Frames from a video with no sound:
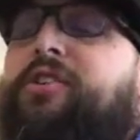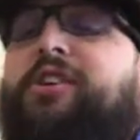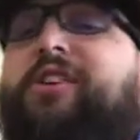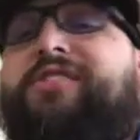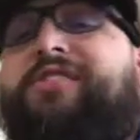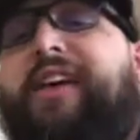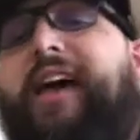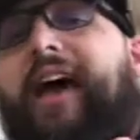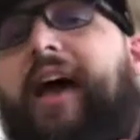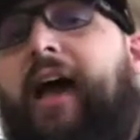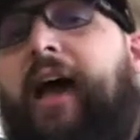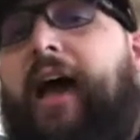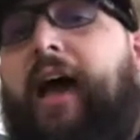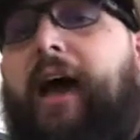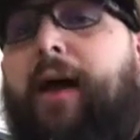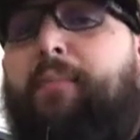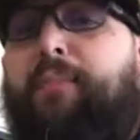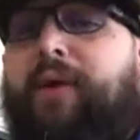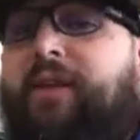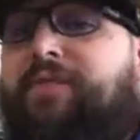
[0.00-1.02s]
is an
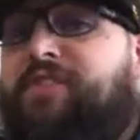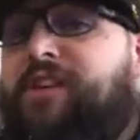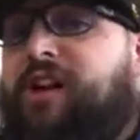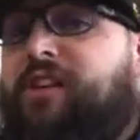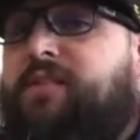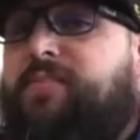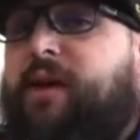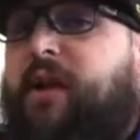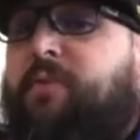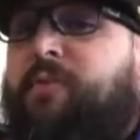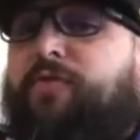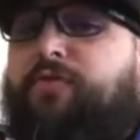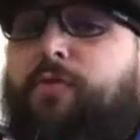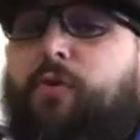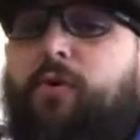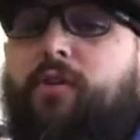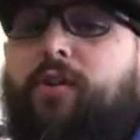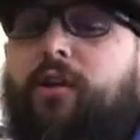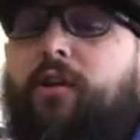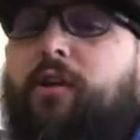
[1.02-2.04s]
app, and I've talked about it
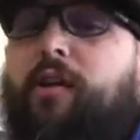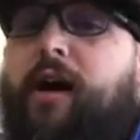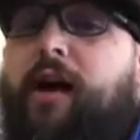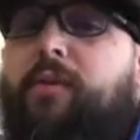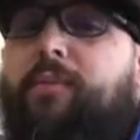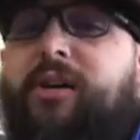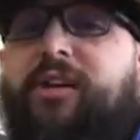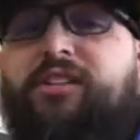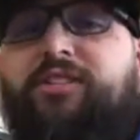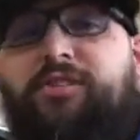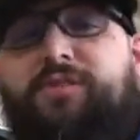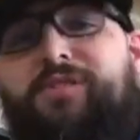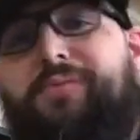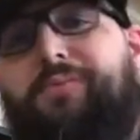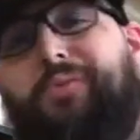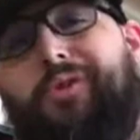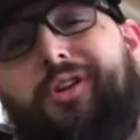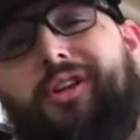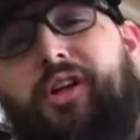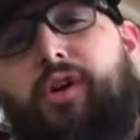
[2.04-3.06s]
before, that allow me to do
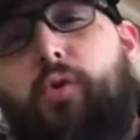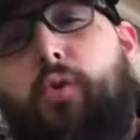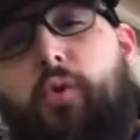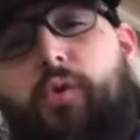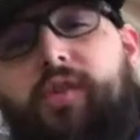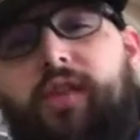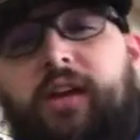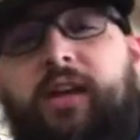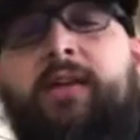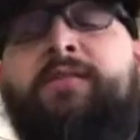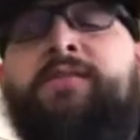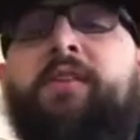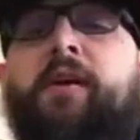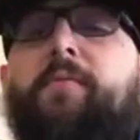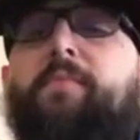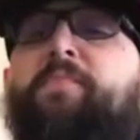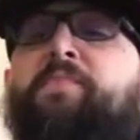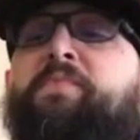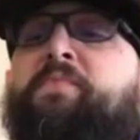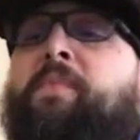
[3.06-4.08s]
some really cool things.
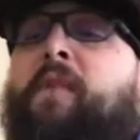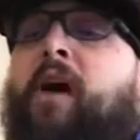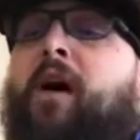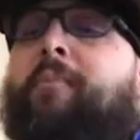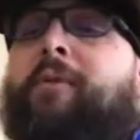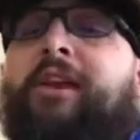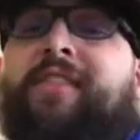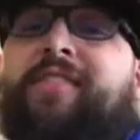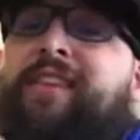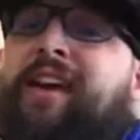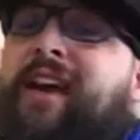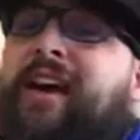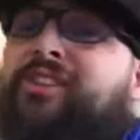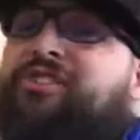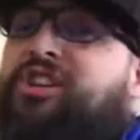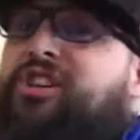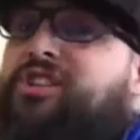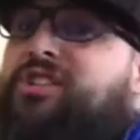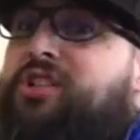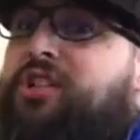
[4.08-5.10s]
And a thing I
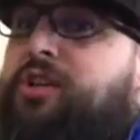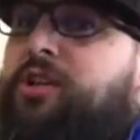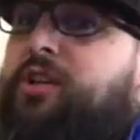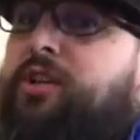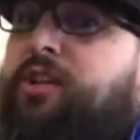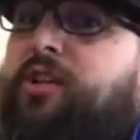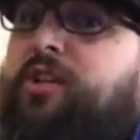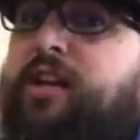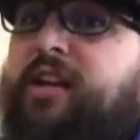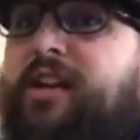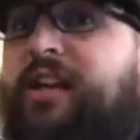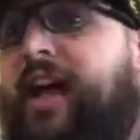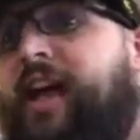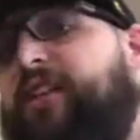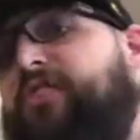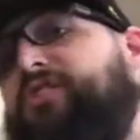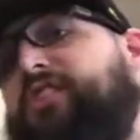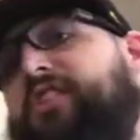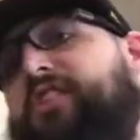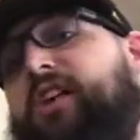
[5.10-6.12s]
just learned that it
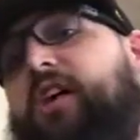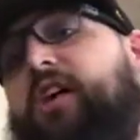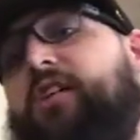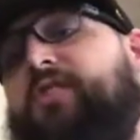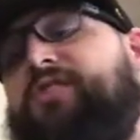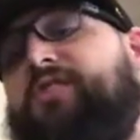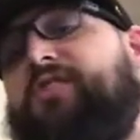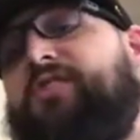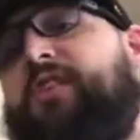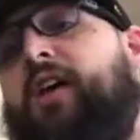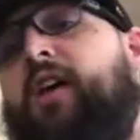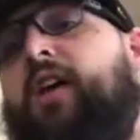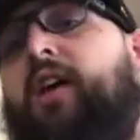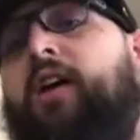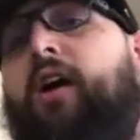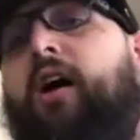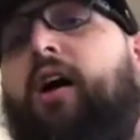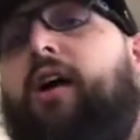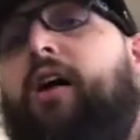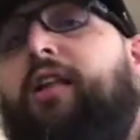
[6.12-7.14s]
actually does is
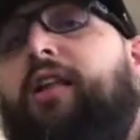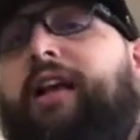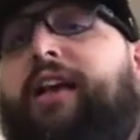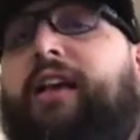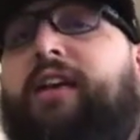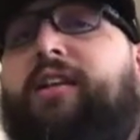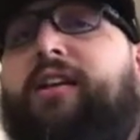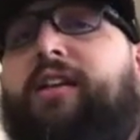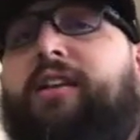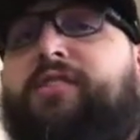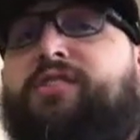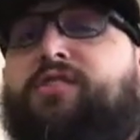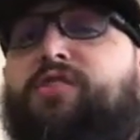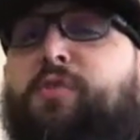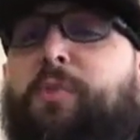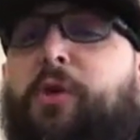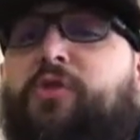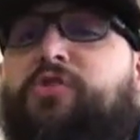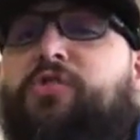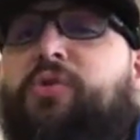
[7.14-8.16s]
it's
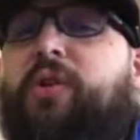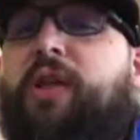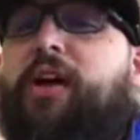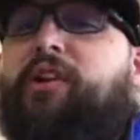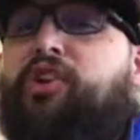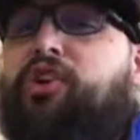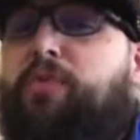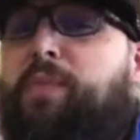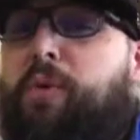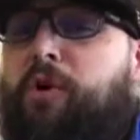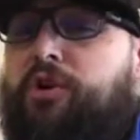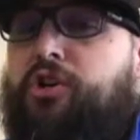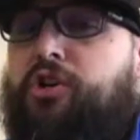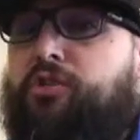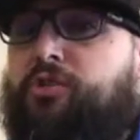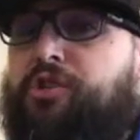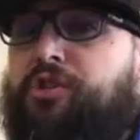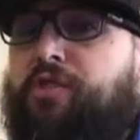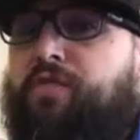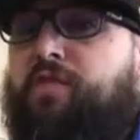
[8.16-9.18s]
supposed to allow you to
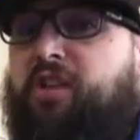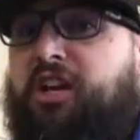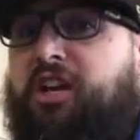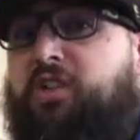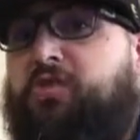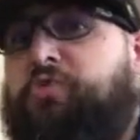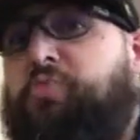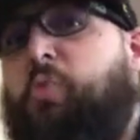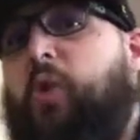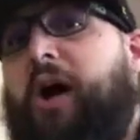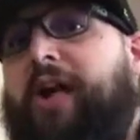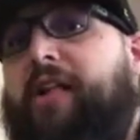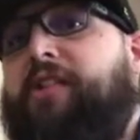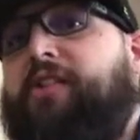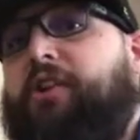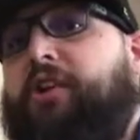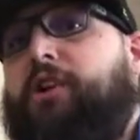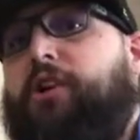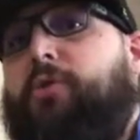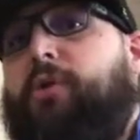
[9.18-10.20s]
produce your videos while
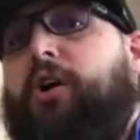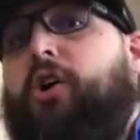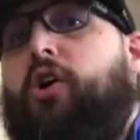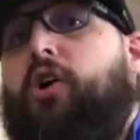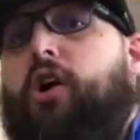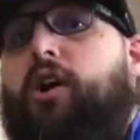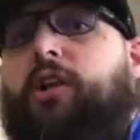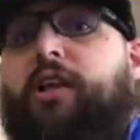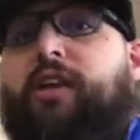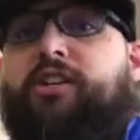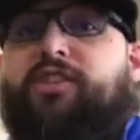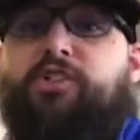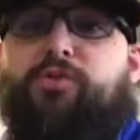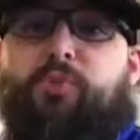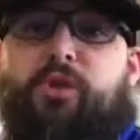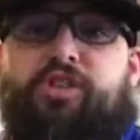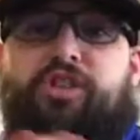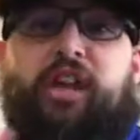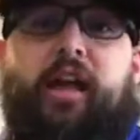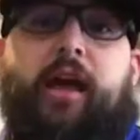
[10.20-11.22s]
they're going on, like
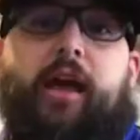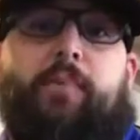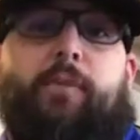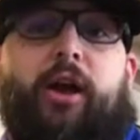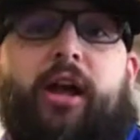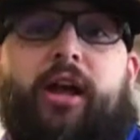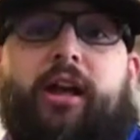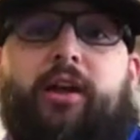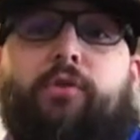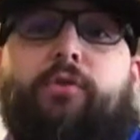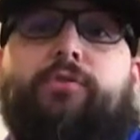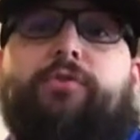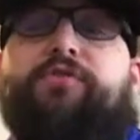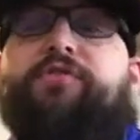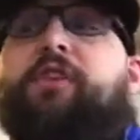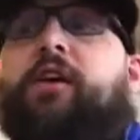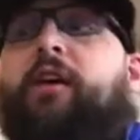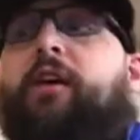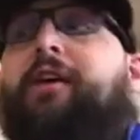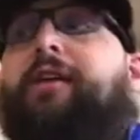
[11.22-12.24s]
switch camera
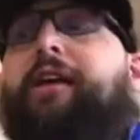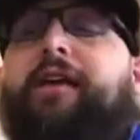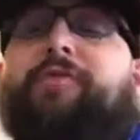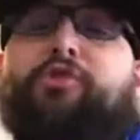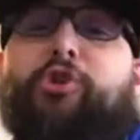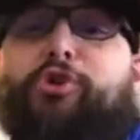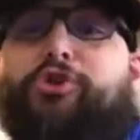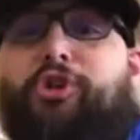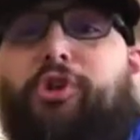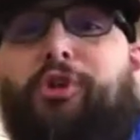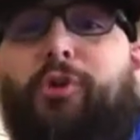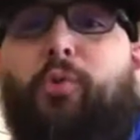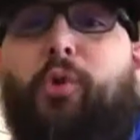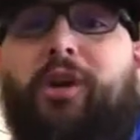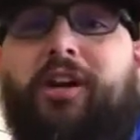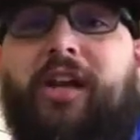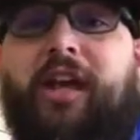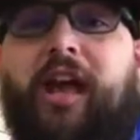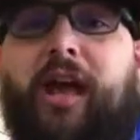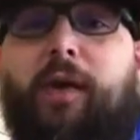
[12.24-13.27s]
angles, even though there's only
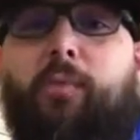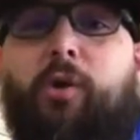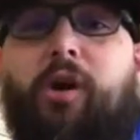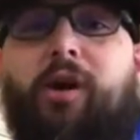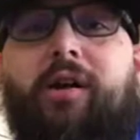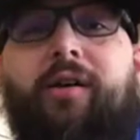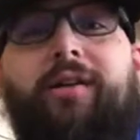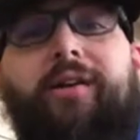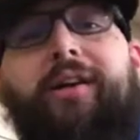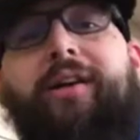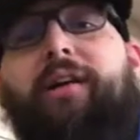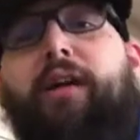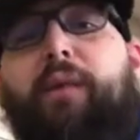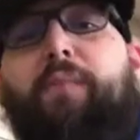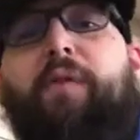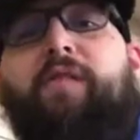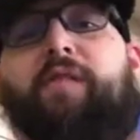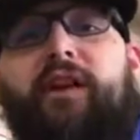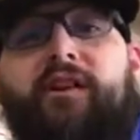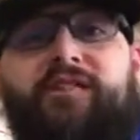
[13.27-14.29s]
one camera, It
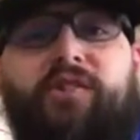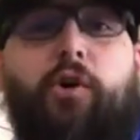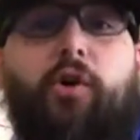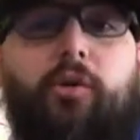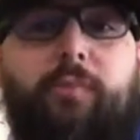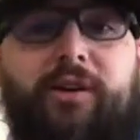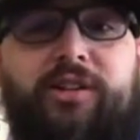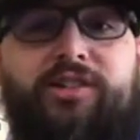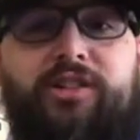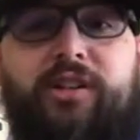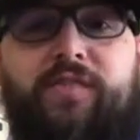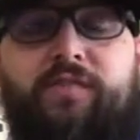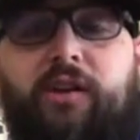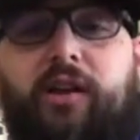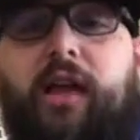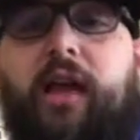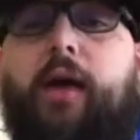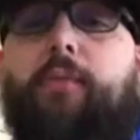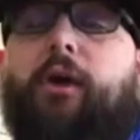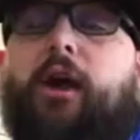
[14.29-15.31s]
provides a whole bunch of different
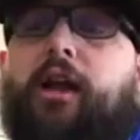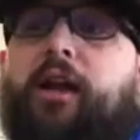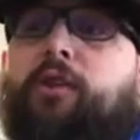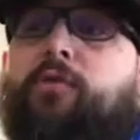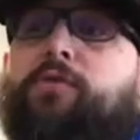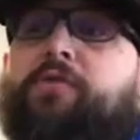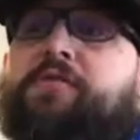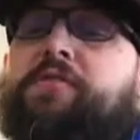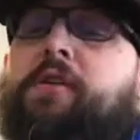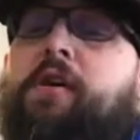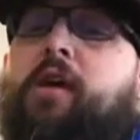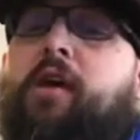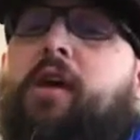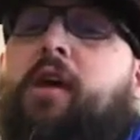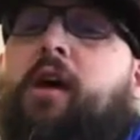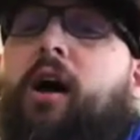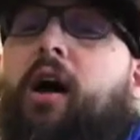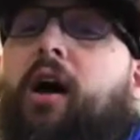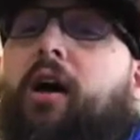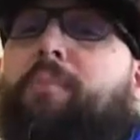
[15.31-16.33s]
camera angles.
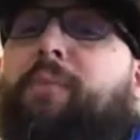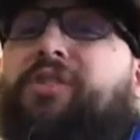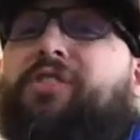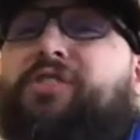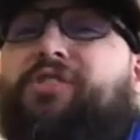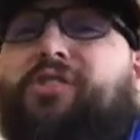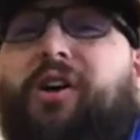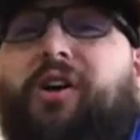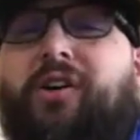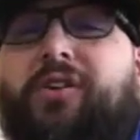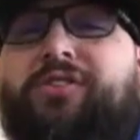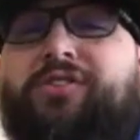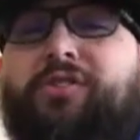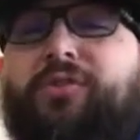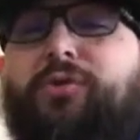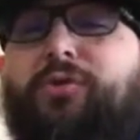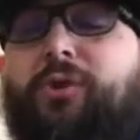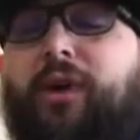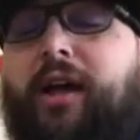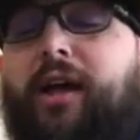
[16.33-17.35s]
But there's
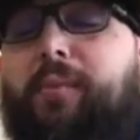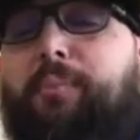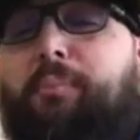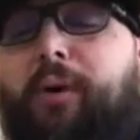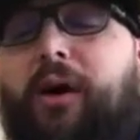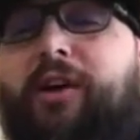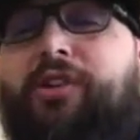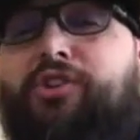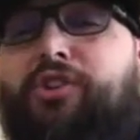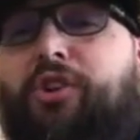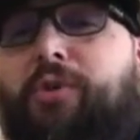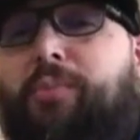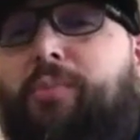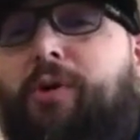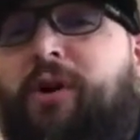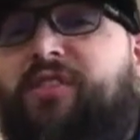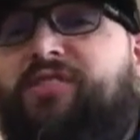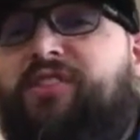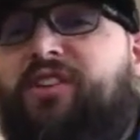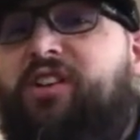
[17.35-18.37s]
also a button you can
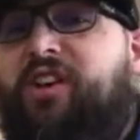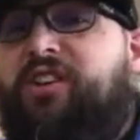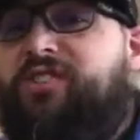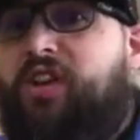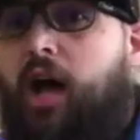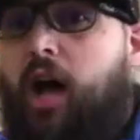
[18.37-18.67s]
press that does